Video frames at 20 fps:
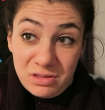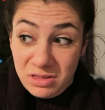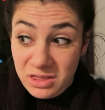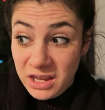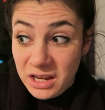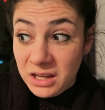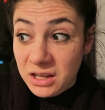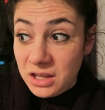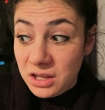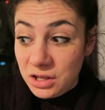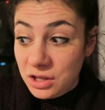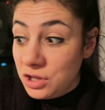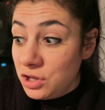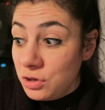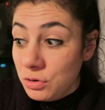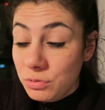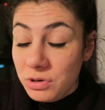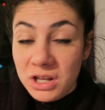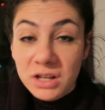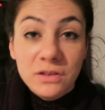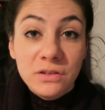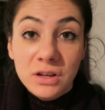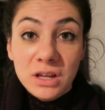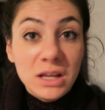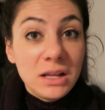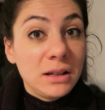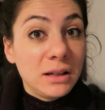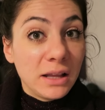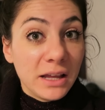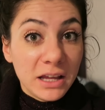think you need to
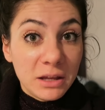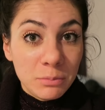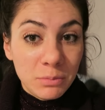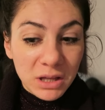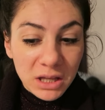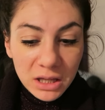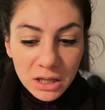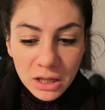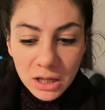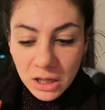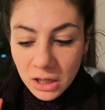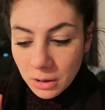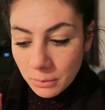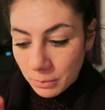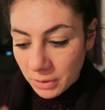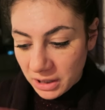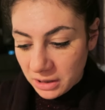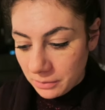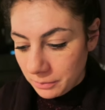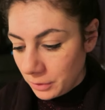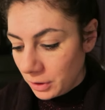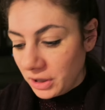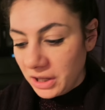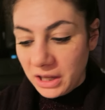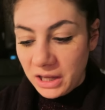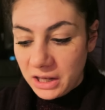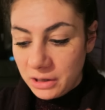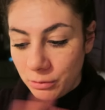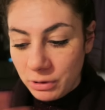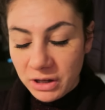eat like me, but
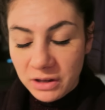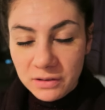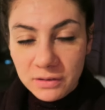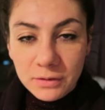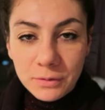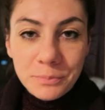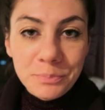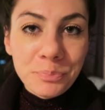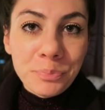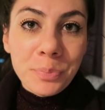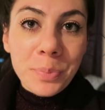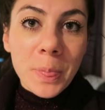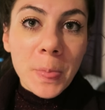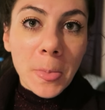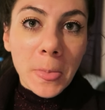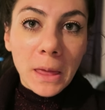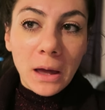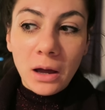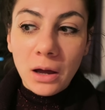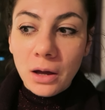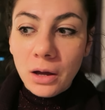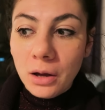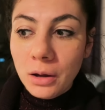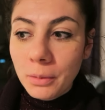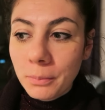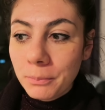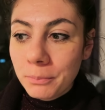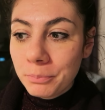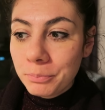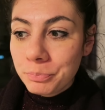anyways,
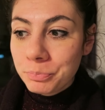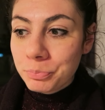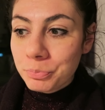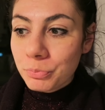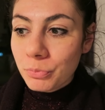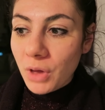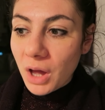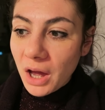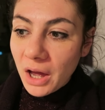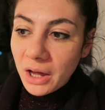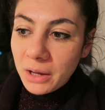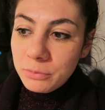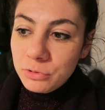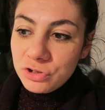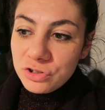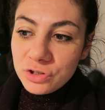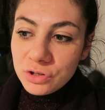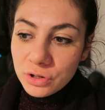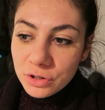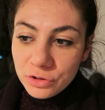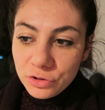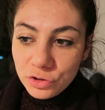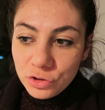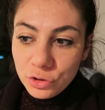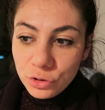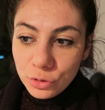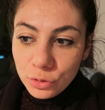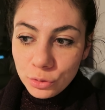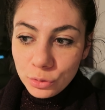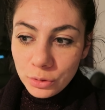I'm just going to
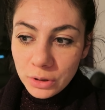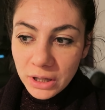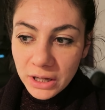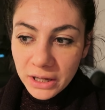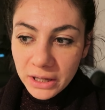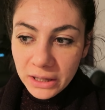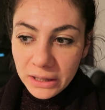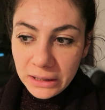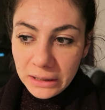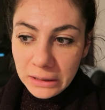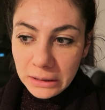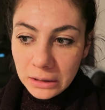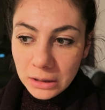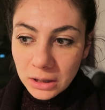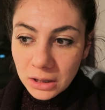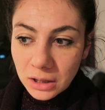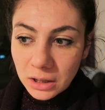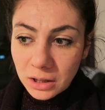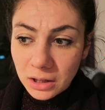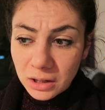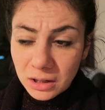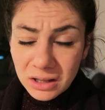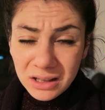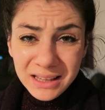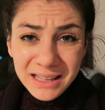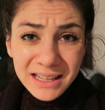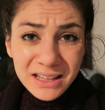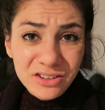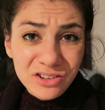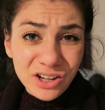do like
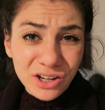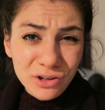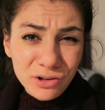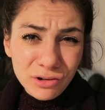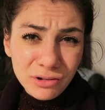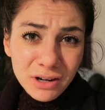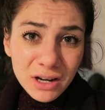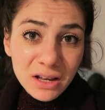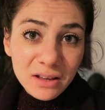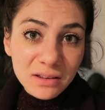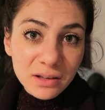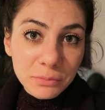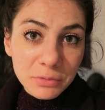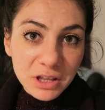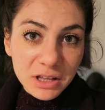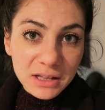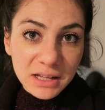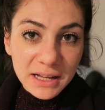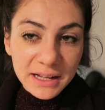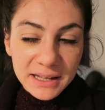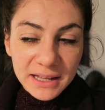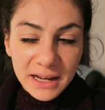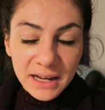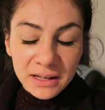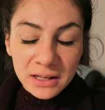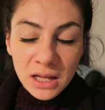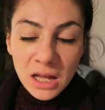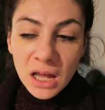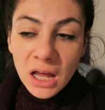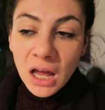clean January, something like
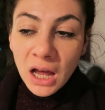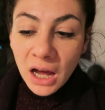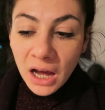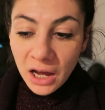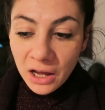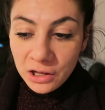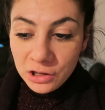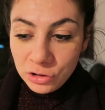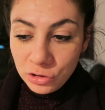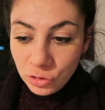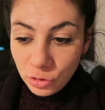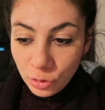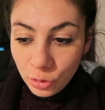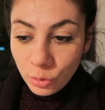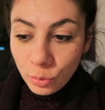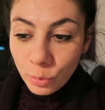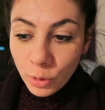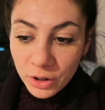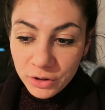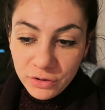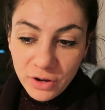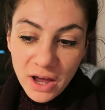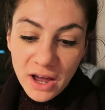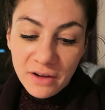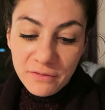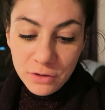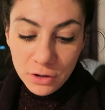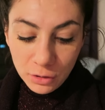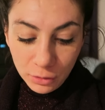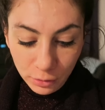that. I do want to
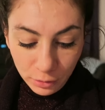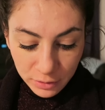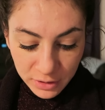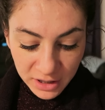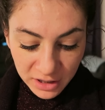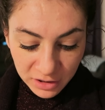have YOLO